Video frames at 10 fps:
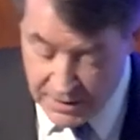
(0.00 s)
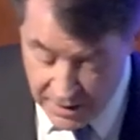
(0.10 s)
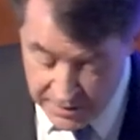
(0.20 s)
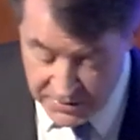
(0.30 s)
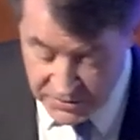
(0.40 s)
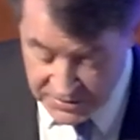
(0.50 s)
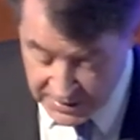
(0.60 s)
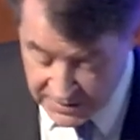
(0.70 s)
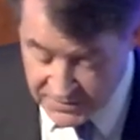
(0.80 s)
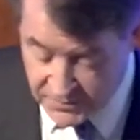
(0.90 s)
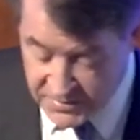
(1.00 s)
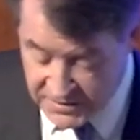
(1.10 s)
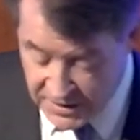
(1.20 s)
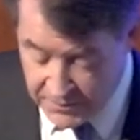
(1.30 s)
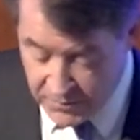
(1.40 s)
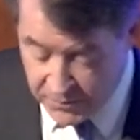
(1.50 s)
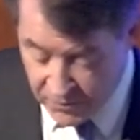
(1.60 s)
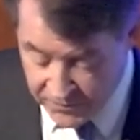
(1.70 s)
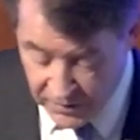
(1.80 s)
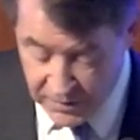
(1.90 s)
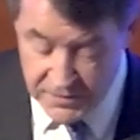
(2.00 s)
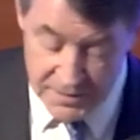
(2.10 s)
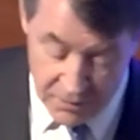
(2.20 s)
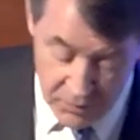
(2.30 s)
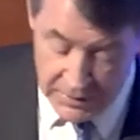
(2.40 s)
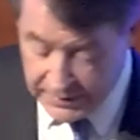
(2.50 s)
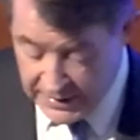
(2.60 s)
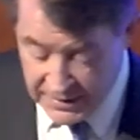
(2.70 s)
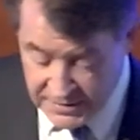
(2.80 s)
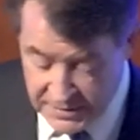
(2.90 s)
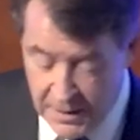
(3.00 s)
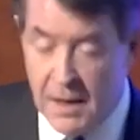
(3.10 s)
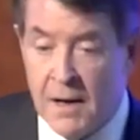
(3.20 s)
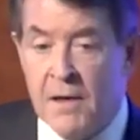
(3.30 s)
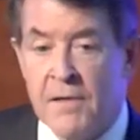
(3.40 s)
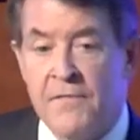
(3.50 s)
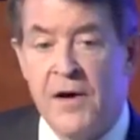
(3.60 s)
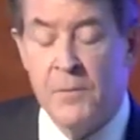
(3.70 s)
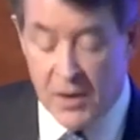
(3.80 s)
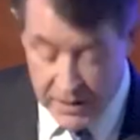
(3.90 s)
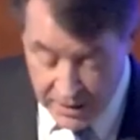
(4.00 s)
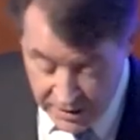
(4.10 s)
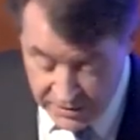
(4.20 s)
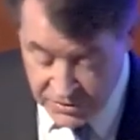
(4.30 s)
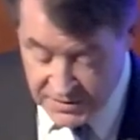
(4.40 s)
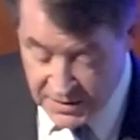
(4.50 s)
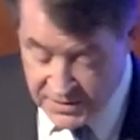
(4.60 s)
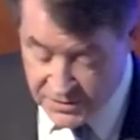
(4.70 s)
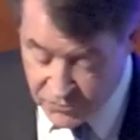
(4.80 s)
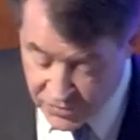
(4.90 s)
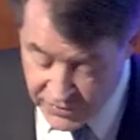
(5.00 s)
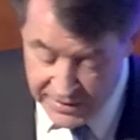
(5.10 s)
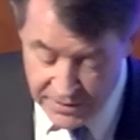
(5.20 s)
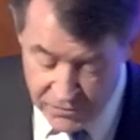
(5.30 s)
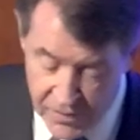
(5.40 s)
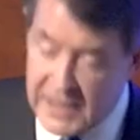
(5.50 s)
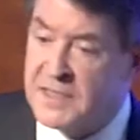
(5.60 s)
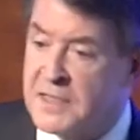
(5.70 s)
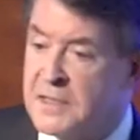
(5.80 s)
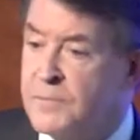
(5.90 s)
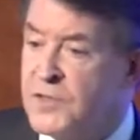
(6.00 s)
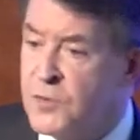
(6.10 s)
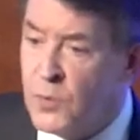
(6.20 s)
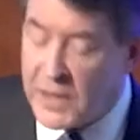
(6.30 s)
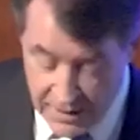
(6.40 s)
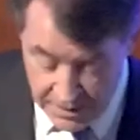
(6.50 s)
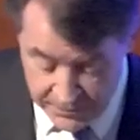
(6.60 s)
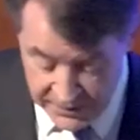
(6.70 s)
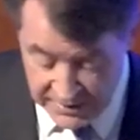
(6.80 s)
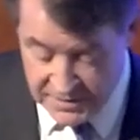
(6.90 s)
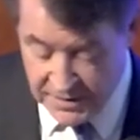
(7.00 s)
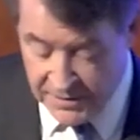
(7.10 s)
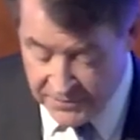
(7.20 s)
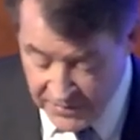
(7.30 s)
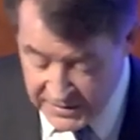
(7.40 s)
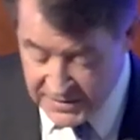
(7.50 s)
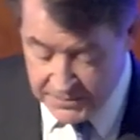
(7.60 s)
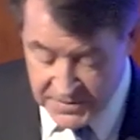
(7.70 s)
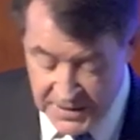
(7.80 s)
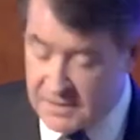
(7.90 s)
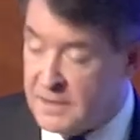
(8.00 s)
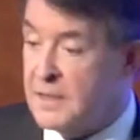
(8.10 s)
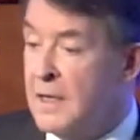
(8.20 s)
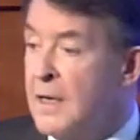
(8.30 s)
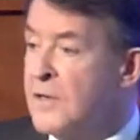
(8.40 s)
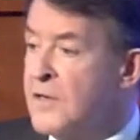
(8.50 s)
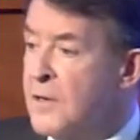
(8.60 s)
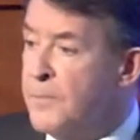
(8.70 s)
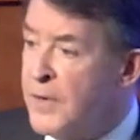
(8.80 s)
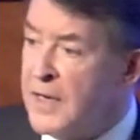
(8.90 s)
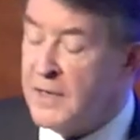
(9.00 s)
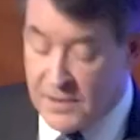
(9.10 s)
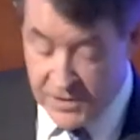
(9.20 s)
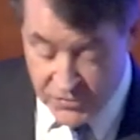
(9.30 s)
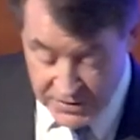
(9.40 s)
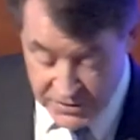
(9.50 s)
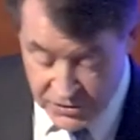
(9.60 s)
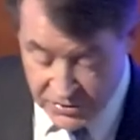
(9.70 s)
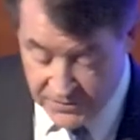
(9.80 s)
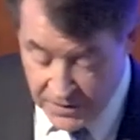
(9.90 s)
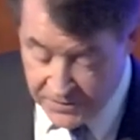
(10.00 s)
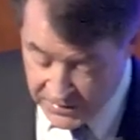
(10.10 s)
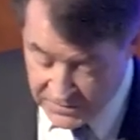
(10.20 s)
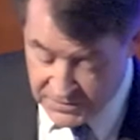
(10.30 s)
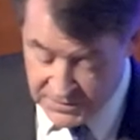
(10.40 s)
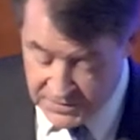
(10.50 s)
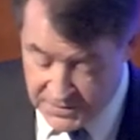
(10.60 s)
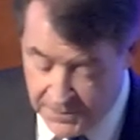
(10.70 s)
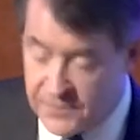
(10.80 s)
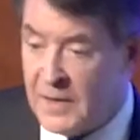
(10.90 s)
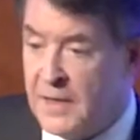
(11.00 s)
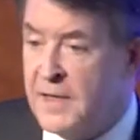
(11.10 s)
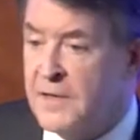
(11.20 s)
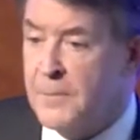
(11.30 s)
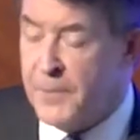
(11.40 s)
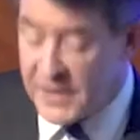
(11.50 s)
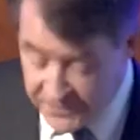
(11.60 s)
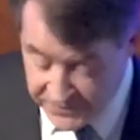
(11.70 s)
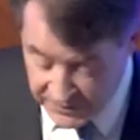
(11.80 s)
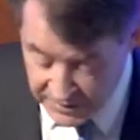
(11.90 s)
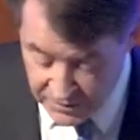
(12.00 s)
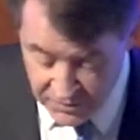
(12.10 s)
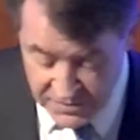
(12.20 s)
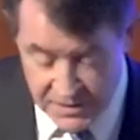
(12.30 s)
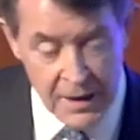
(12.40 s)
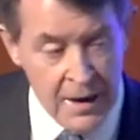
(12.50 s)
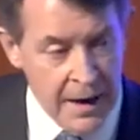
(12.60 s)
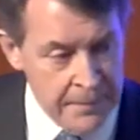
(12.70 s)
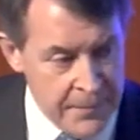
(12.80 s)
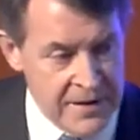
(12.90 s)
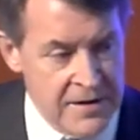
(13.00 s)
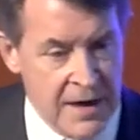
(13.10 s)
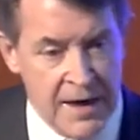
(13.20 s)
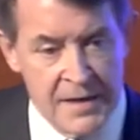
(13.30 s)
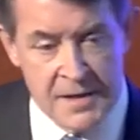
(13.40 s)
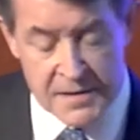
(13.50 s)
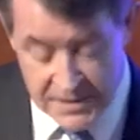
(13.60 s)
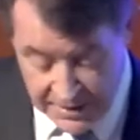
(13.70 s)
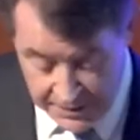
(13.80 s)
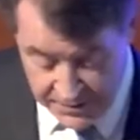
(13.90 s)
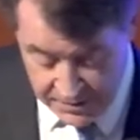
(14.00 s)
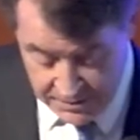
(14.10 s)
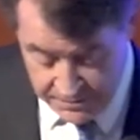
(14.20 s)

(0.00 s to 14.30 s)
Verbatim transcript: high emission sectors from sustainable portfolios, oil and gas, the framework urges us to create a race between companies in the very same sectors to complete the transition fastest, leading to better funding costs and better access to capital.